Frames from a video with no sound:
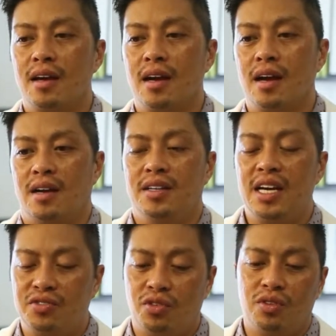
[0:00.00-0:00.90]
uh,
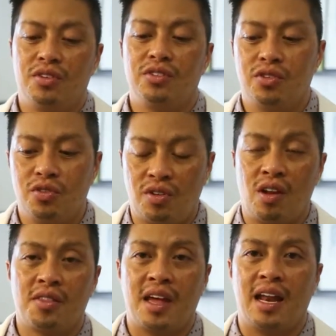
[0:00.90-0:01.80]
yeah, so those
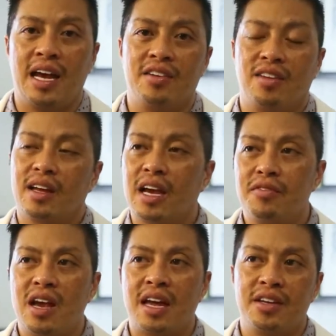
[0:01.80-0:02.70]
along that lines. like, have
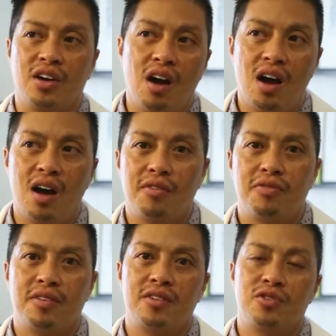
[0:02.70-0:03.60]
you had any
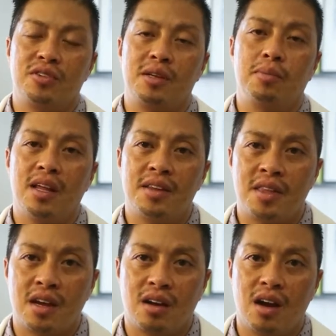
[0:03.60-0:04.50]
cough? Is there any blood in
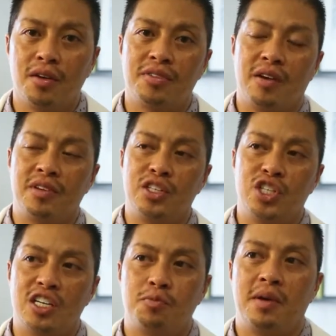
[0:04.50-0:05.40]
that cough? You have any
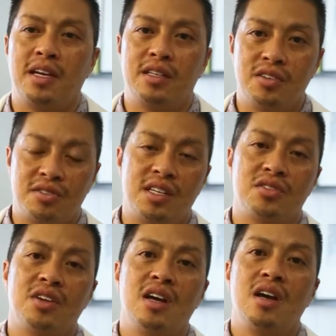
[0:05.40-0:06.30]
chest pain,
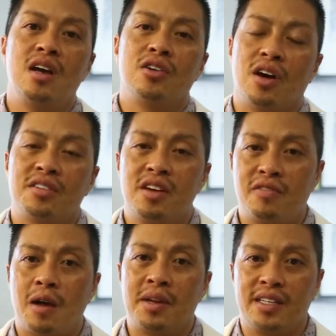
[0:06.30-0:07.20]
dizziness, nausea,
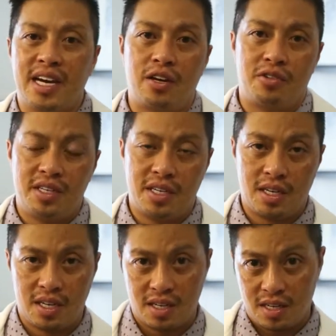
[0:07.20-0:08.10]
vomiting,
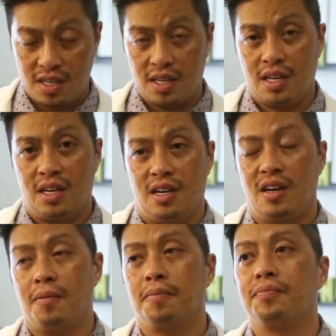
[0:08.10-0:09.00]
diarrhea,
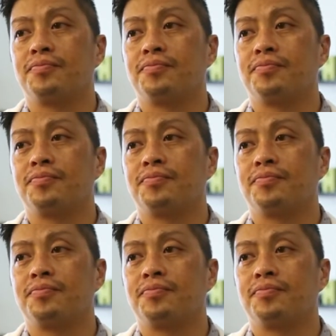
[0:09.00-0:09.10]
um,